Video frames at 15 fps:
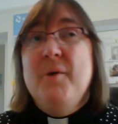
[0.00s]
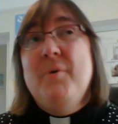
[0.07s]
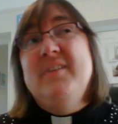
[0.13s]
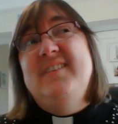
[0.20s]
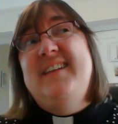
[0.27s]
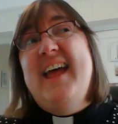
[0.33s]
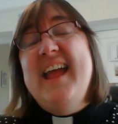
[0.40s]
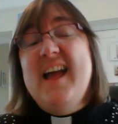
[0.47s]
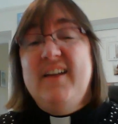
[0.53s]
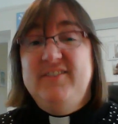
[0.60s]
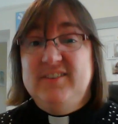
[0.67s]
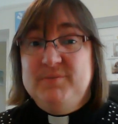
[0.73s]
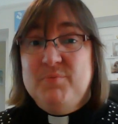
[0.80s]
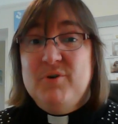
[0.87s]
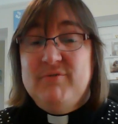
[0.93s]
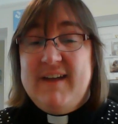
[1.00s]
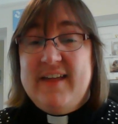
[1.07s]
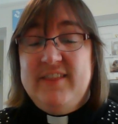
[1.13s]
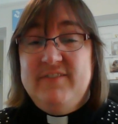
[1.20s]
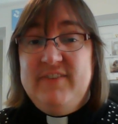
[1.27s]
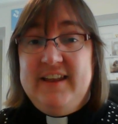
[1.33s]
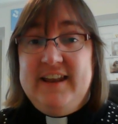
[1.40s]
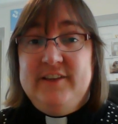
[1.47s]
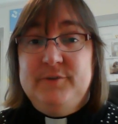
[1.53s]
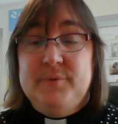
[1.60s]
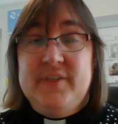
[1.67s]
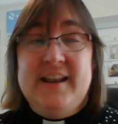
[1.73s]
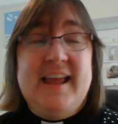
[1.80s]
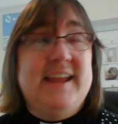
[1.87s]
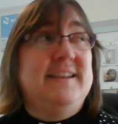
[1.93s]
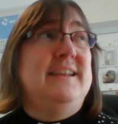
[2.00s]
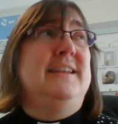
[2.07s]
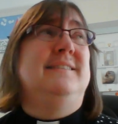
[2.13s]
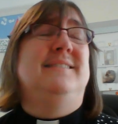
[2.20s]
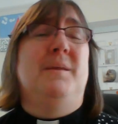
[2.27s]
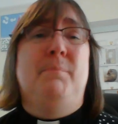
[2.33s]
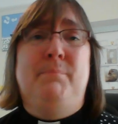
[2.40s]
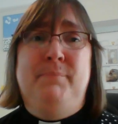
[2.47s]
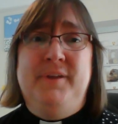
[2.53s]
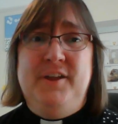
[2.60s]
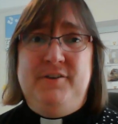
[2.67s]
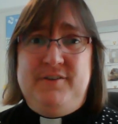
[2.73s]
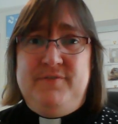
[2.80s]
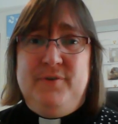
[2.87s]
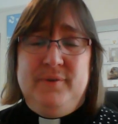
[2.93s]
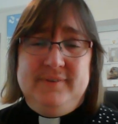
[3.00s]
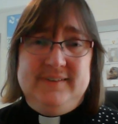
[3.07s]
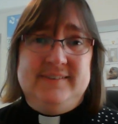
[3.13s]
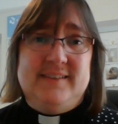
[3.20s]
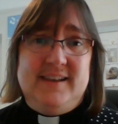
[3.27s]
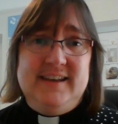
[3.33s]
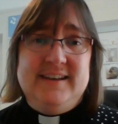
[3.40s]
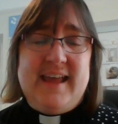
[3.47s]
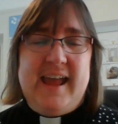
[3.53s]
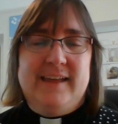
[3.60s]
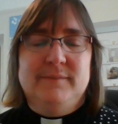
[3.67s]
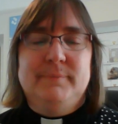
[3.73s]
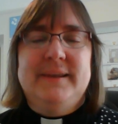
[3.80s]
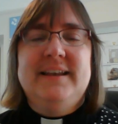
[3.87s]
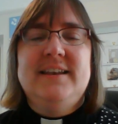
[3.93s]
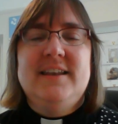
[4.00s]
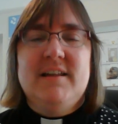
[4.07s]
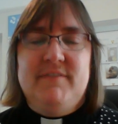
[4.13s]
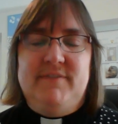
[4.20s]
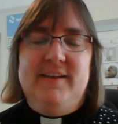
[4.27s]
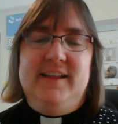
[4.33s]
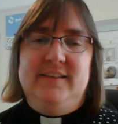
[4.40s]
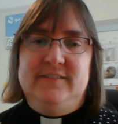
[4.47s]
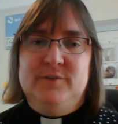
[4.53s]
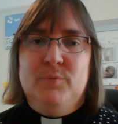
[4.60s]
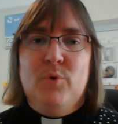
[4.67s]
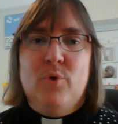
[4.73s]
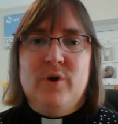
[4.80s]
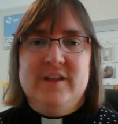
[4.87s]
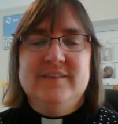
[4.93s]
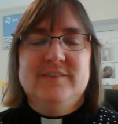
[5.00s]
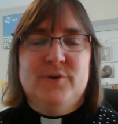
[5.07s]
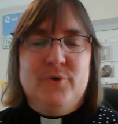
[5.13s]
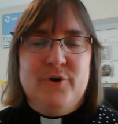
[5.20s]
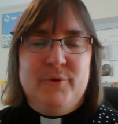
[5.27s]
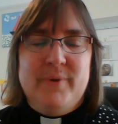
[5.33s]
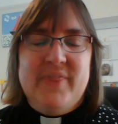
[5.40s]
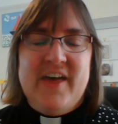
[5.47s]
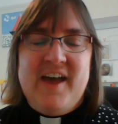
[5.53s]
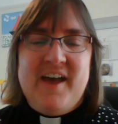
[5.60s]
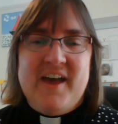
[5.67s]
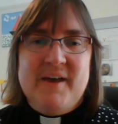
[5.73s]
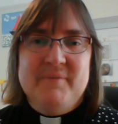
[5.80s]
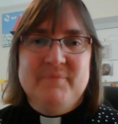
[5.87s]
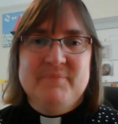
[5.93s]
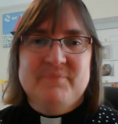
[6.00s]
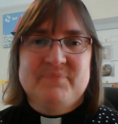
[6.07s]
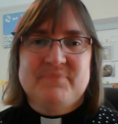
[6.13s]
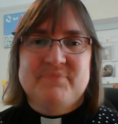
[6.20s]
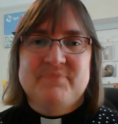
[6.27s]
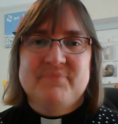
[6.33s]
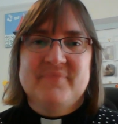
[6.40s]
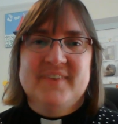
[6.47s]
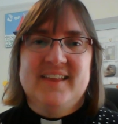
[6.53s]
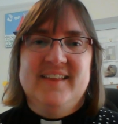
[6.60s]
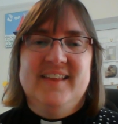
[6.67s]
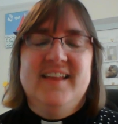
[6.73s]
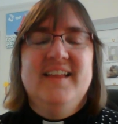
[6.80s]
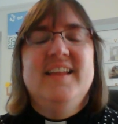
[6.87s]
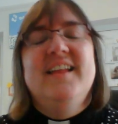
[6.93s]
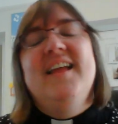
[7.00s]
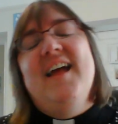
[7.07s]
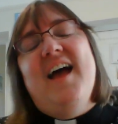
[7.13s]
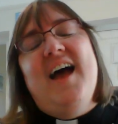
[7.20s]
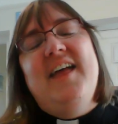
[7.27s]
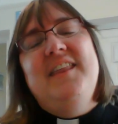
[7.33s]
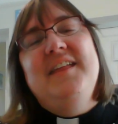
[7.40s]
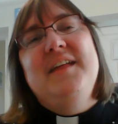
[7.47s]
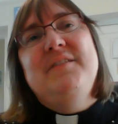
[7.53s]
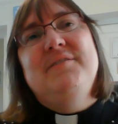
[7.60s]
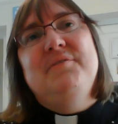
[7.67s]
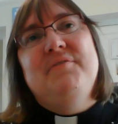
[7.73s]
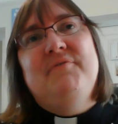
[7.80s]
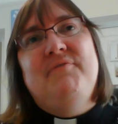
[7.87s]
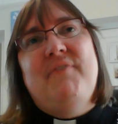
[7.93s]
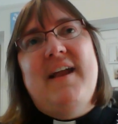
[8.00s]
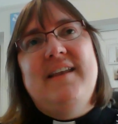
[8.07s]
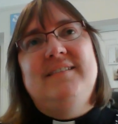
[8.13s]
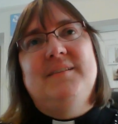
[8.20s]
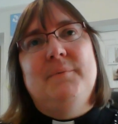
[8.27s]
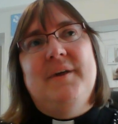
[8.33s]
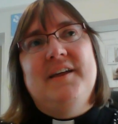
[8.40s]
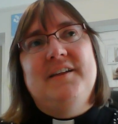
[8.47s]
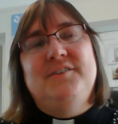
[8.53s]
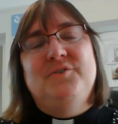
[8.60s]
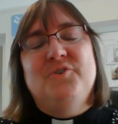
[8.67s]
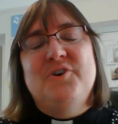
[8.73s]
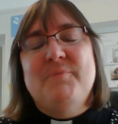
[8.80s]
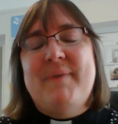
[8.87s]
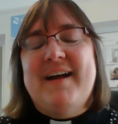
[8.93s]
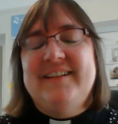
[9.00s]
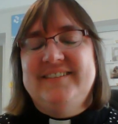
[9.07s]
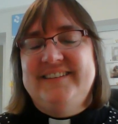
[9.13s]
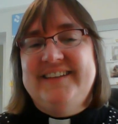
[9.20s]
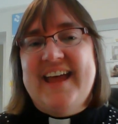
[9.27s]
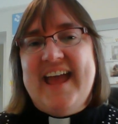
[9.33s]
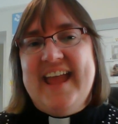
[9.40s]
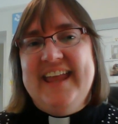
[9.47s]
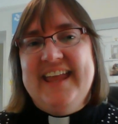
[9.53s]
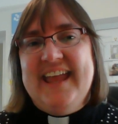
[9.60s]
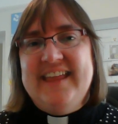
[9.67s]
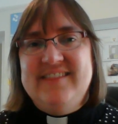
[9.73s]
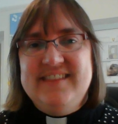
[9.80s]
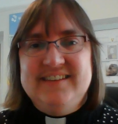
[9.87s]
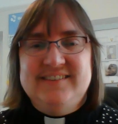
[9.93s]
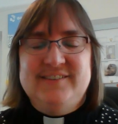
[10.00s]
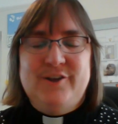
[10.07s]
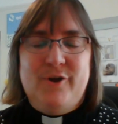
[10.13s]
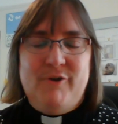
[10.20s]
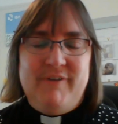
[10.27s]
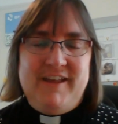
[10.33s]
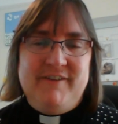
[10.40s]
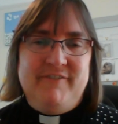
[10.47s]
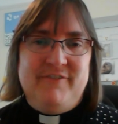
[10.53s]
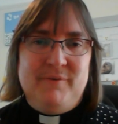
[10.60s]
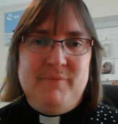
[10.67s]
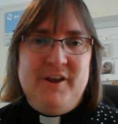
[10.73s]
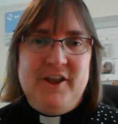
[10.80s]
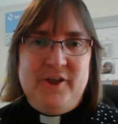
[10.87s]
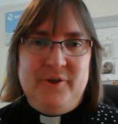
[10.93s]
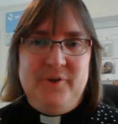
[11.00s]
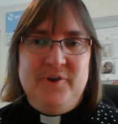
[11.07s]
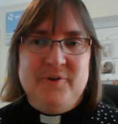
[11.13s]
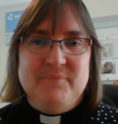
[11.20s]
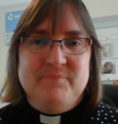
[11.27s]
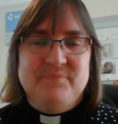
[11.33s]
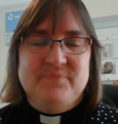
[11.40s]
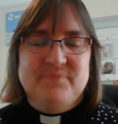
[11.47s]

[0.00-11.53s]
Well, today I've just walked around the village with a lady, and it's a beautiful sunny day. It's been lovely to walk and talk with her. And the friends that we're going to talk about today in this story from Luke,